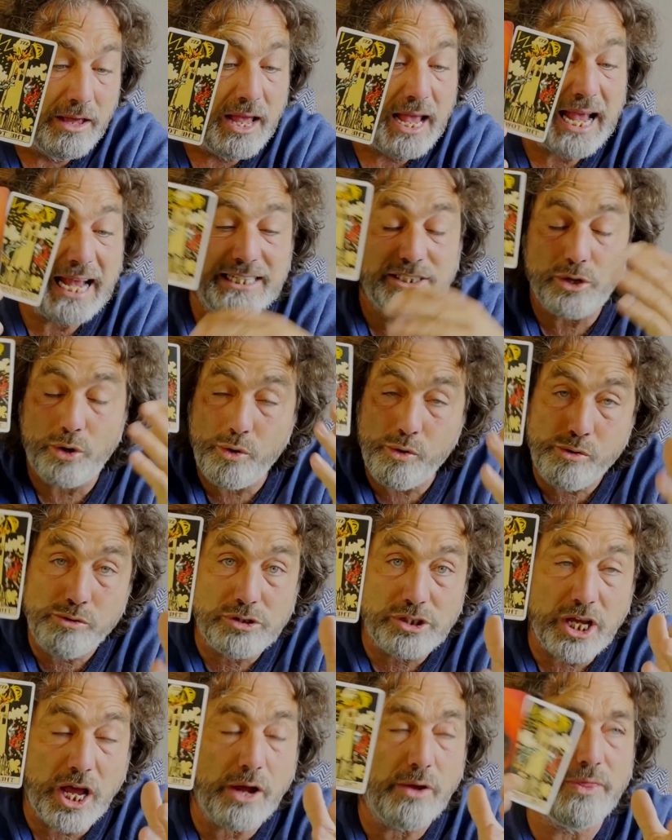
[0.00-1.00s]
It's
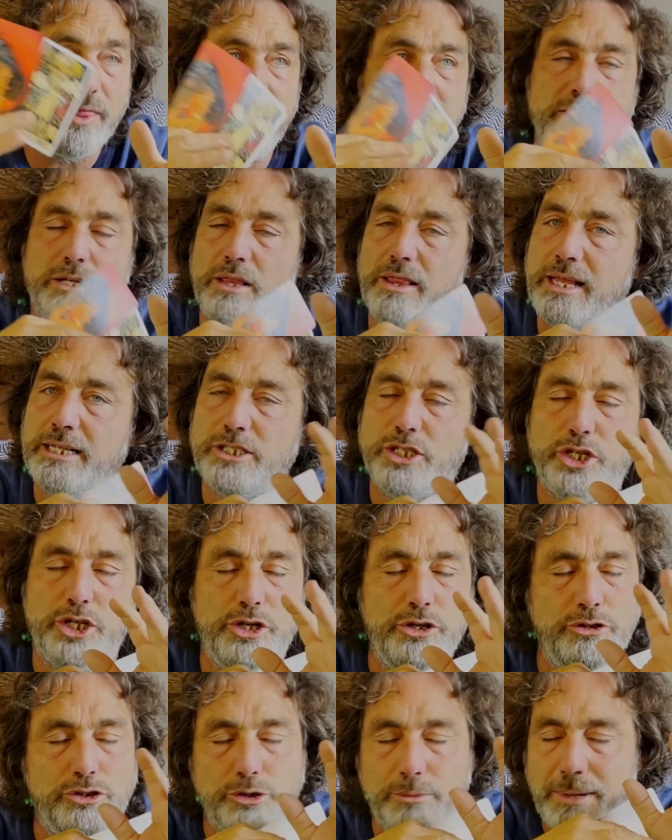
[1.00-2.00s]
also there's there's
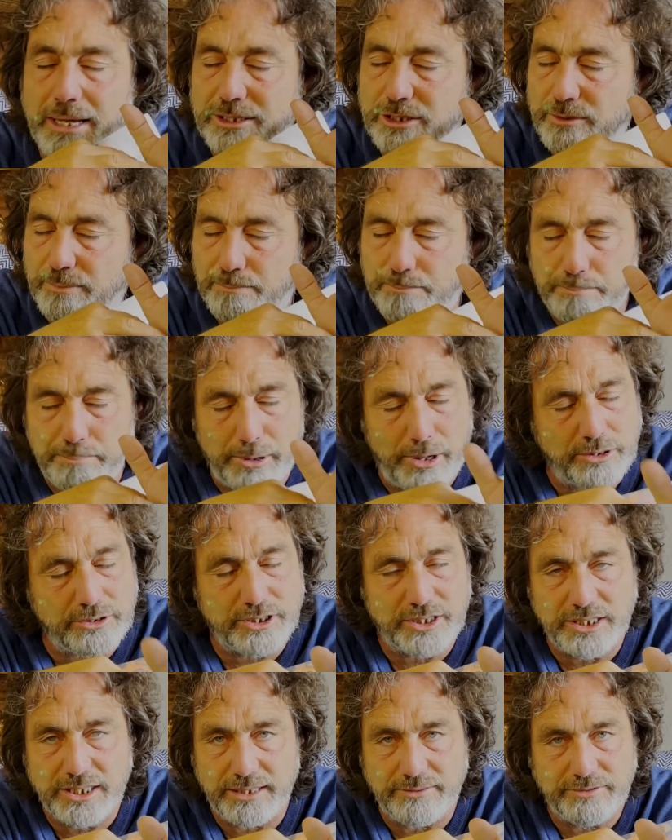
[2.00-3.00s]
huge amounts of
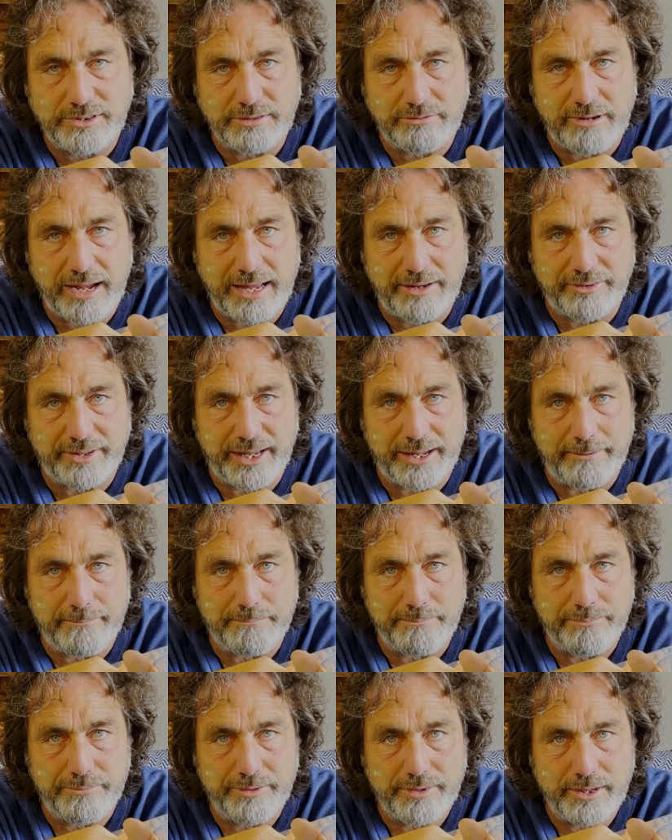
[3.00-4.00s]
positives around it
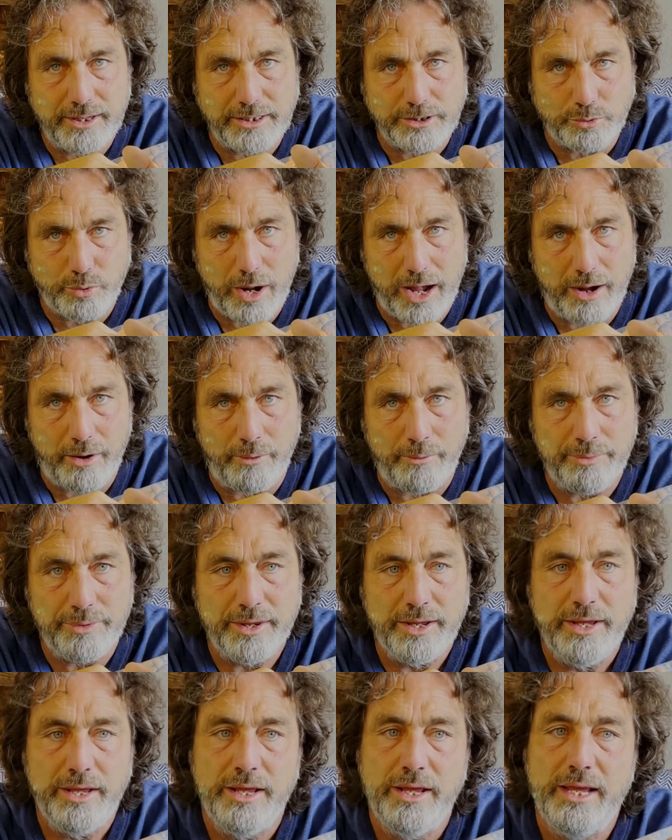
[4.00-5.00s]
as well.
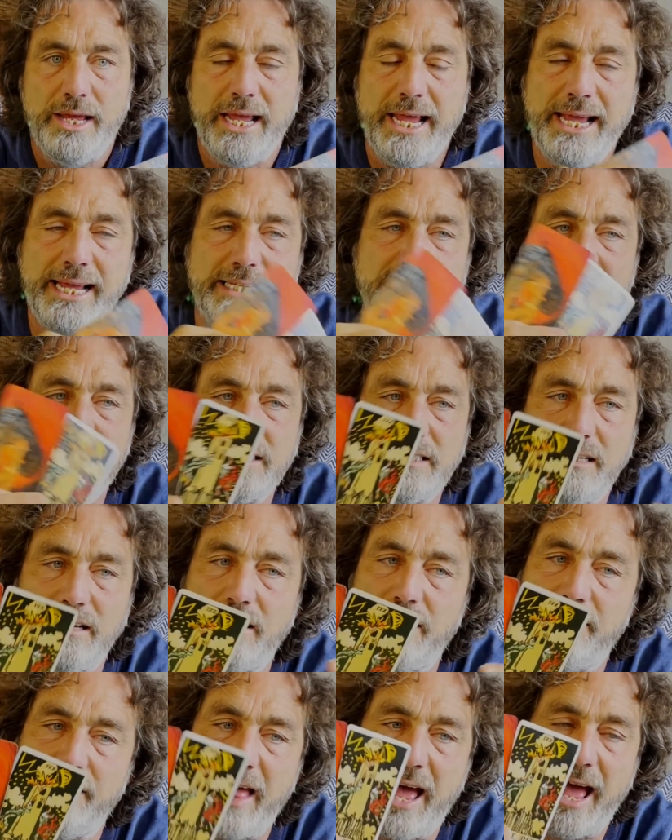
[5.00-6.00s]
It's
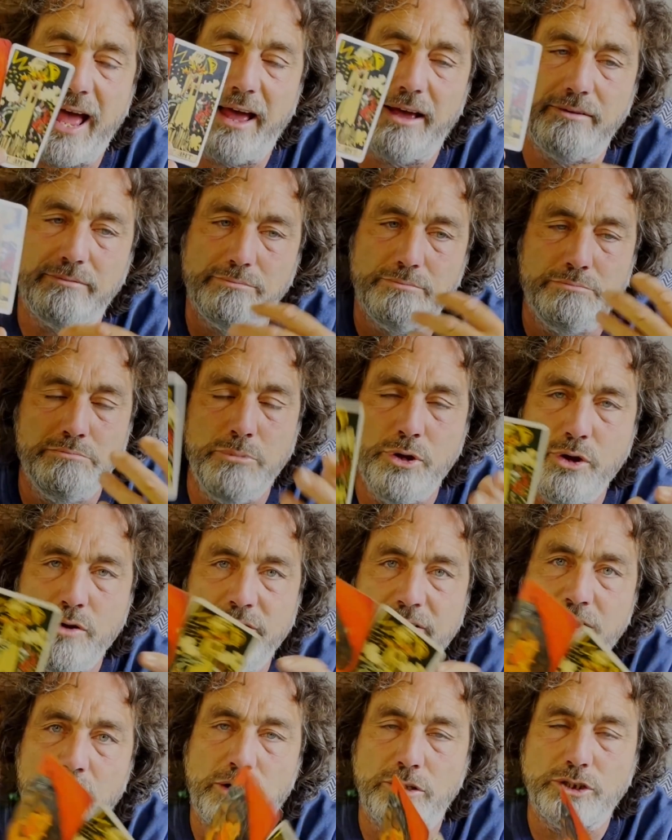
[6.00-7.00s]
that
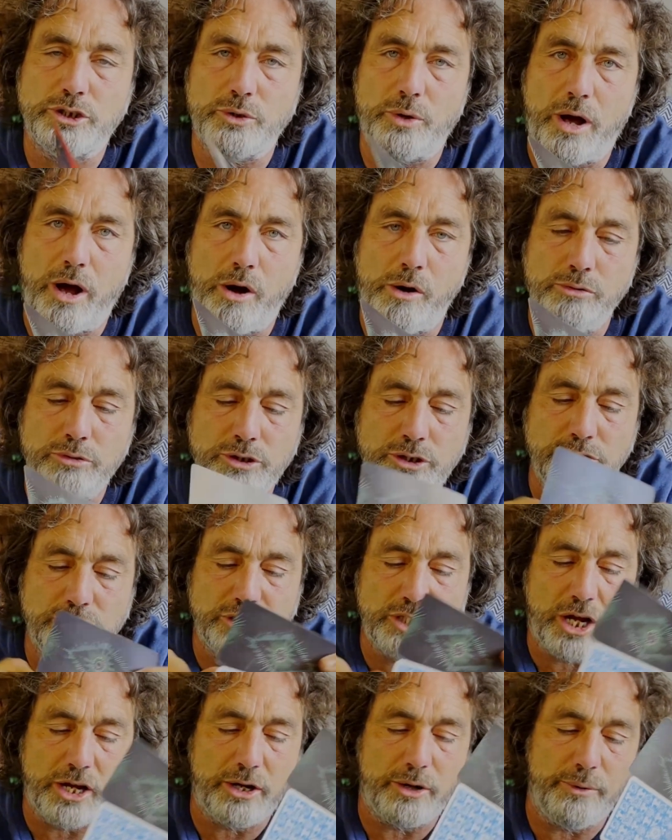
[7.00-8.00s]
moving on to a whole new
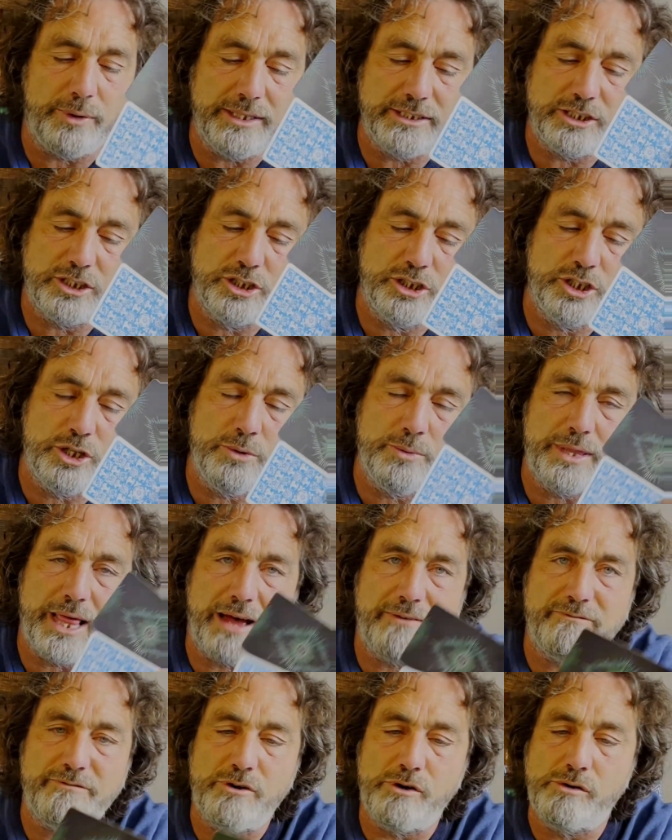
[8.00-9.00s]
cycle. It's to do with
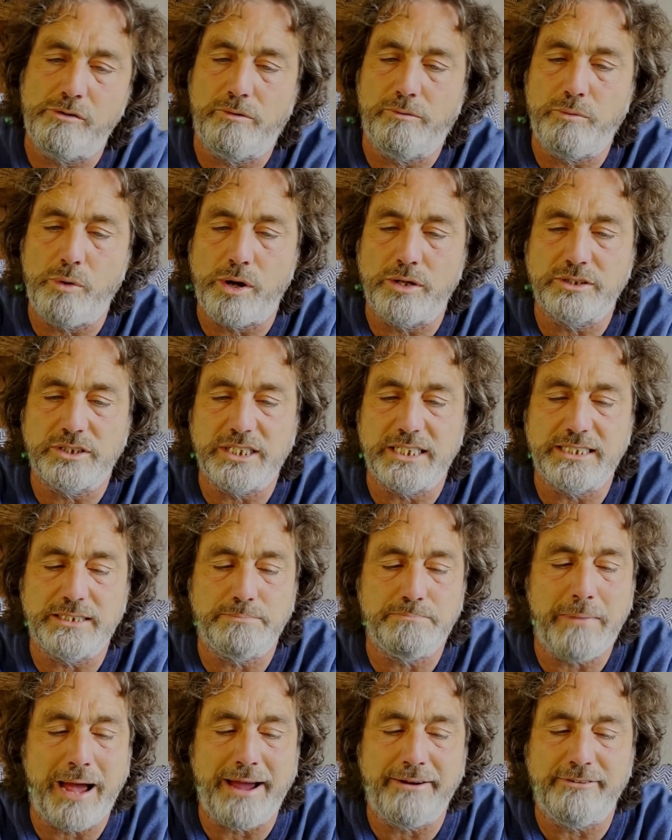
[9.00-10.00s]
that four of wands.
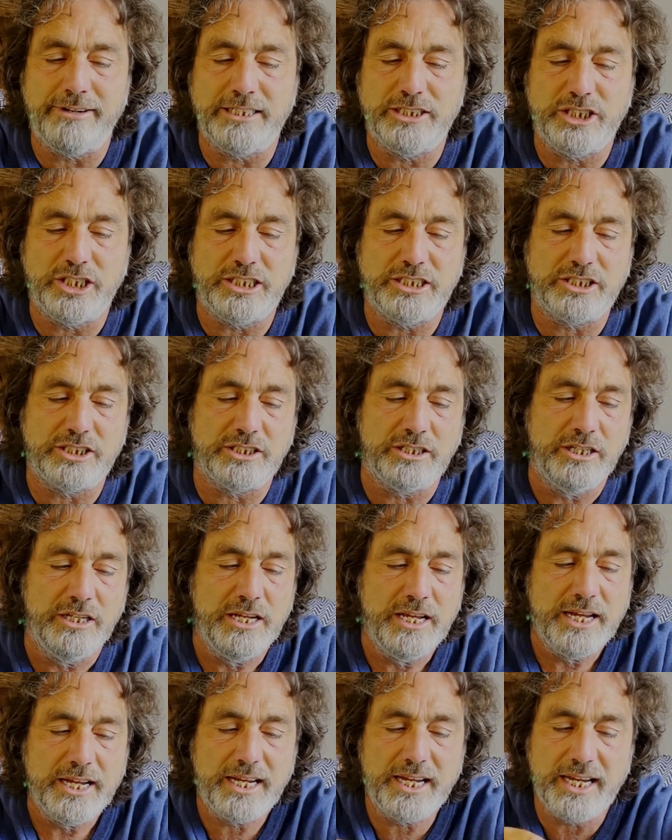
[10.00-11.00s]
It's marriage. It's
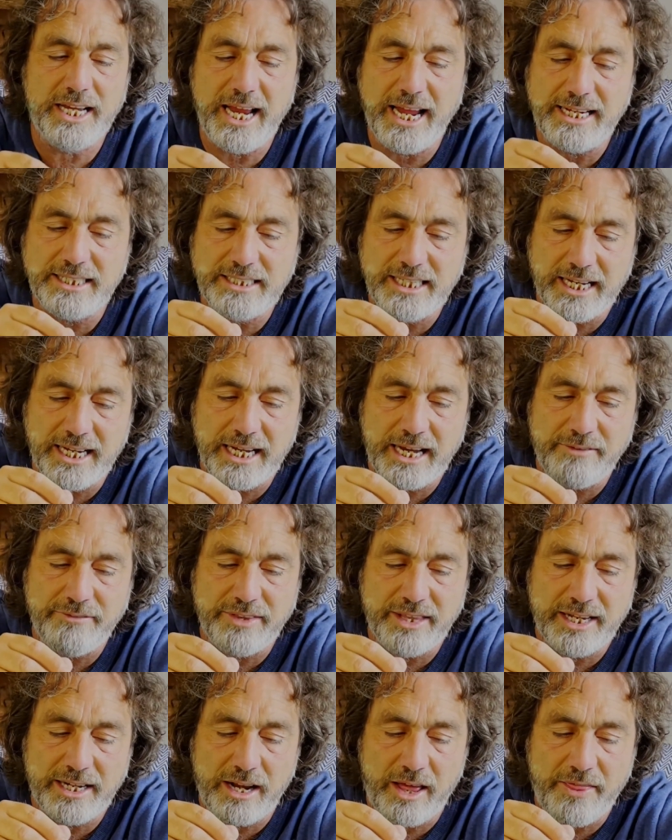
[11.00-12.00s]
connecting and
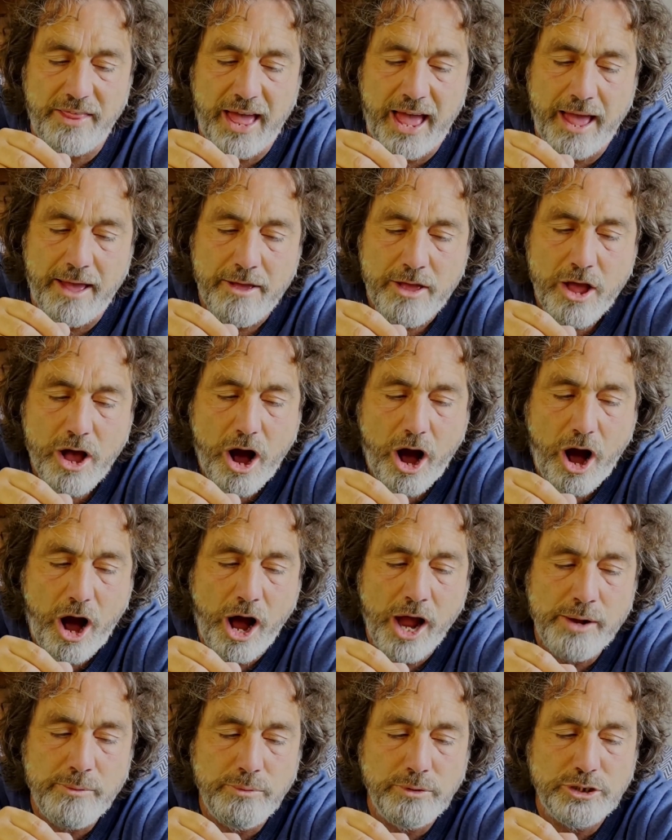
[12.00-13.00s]
everything like that.
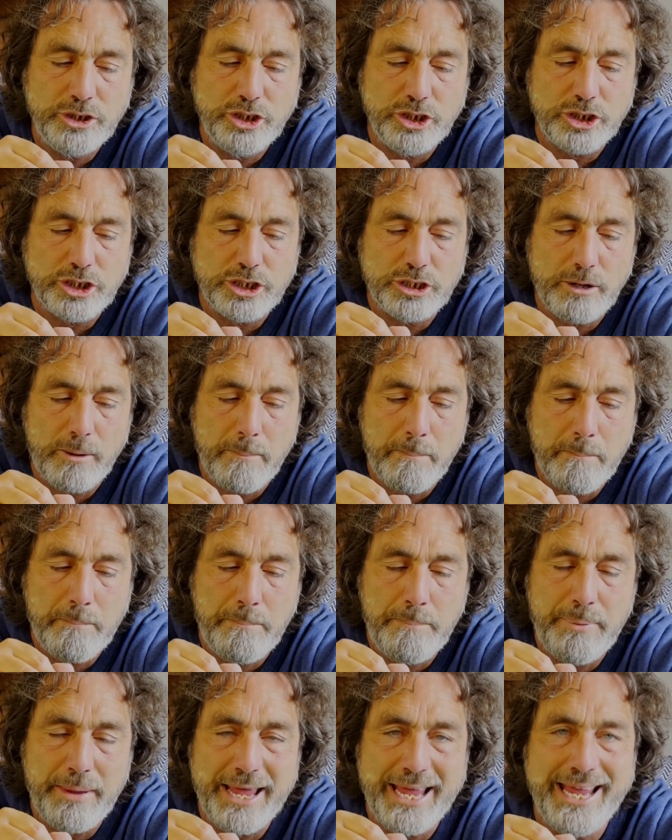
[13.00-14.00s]
I would just
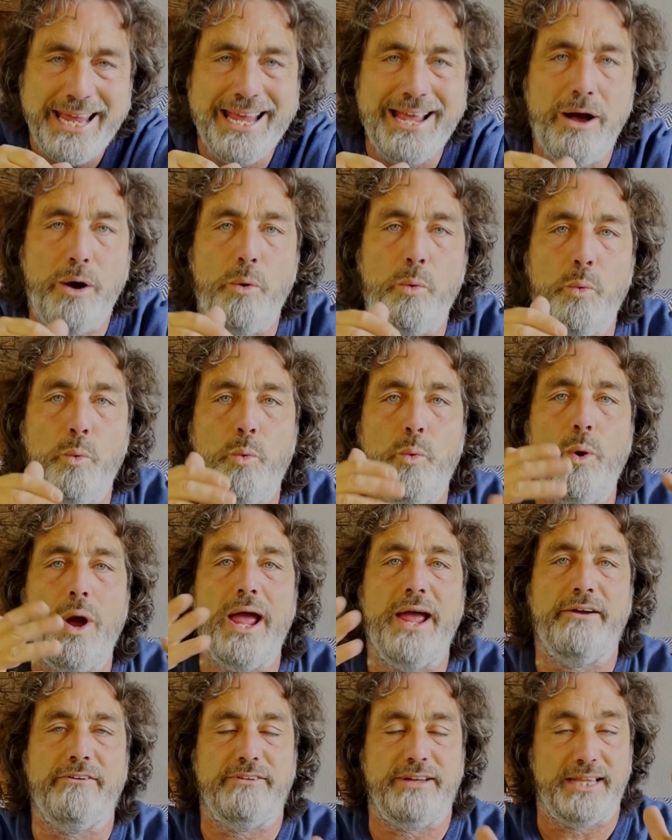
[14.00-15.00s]
be
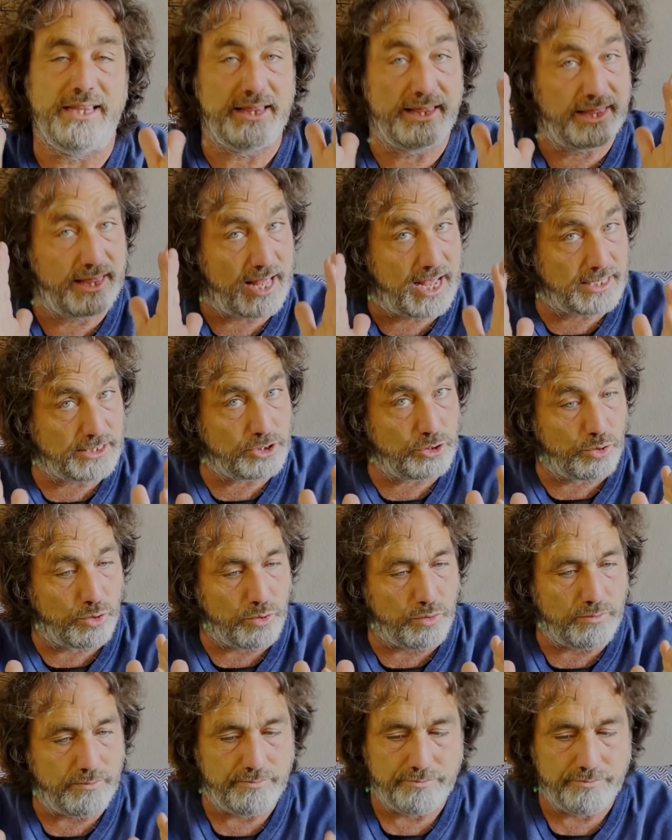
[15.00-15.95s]
wary. That's all.